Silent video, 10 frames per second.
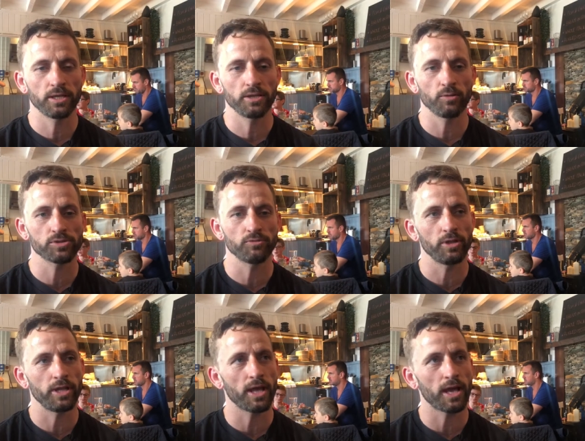there wasn't
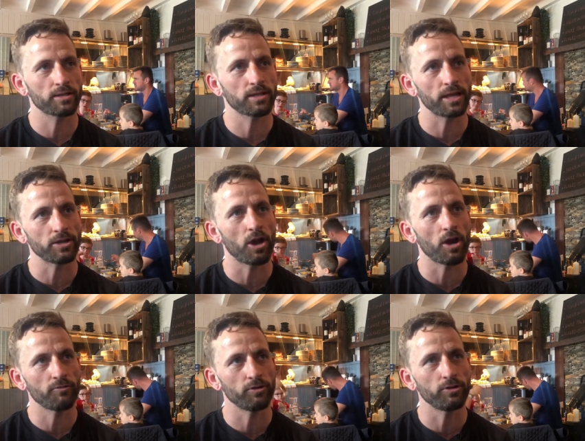really that kind of
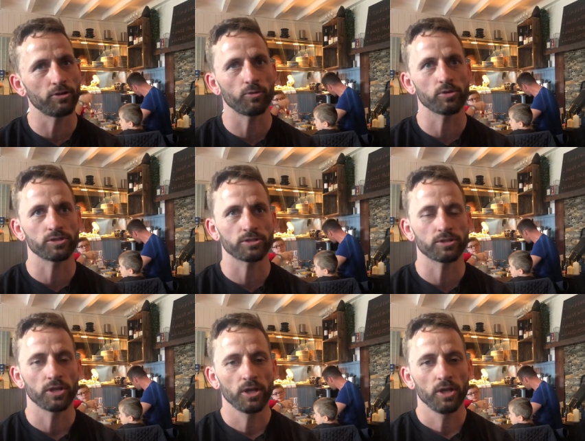offering, or there wasn't
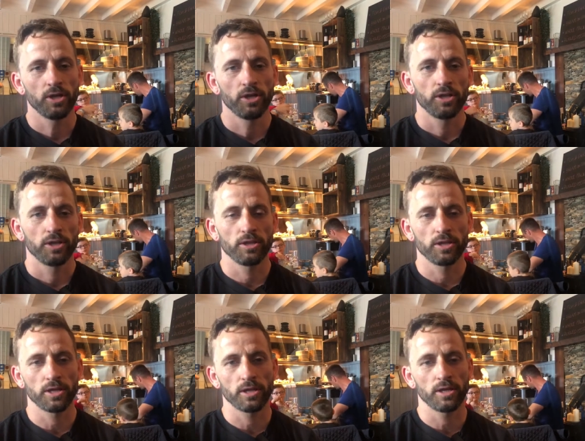
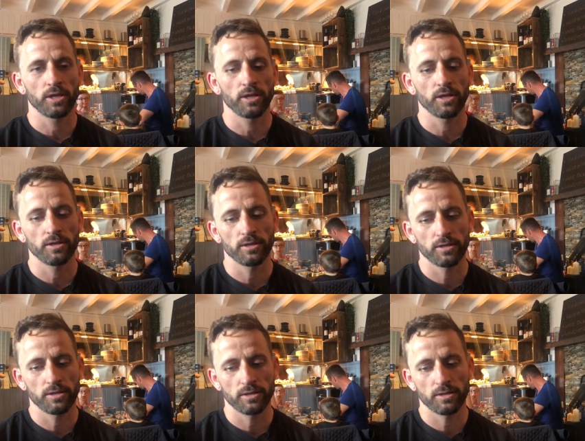the
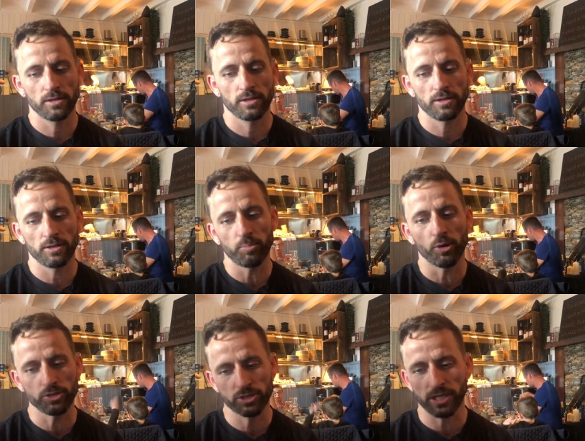the
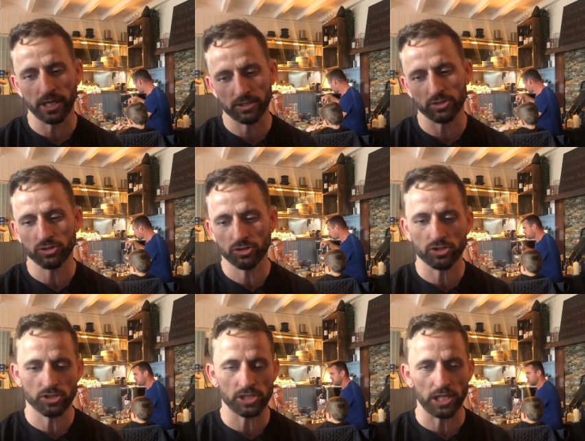push to get just
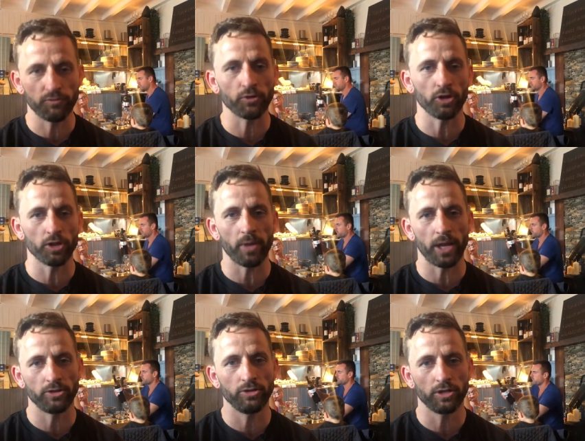seafood on the
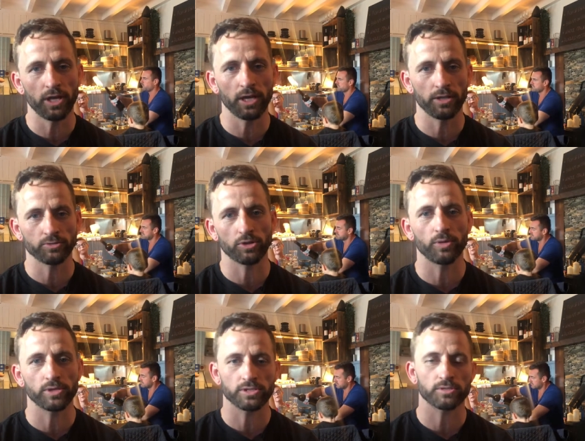menu. Uh, there was
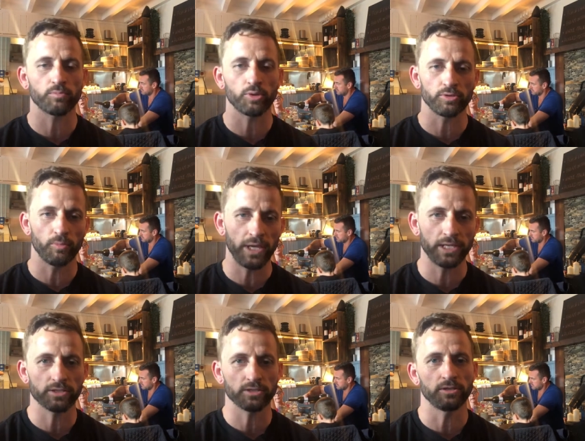always putting
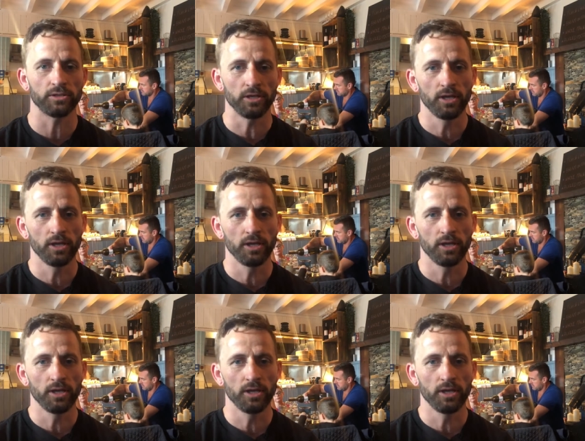meat and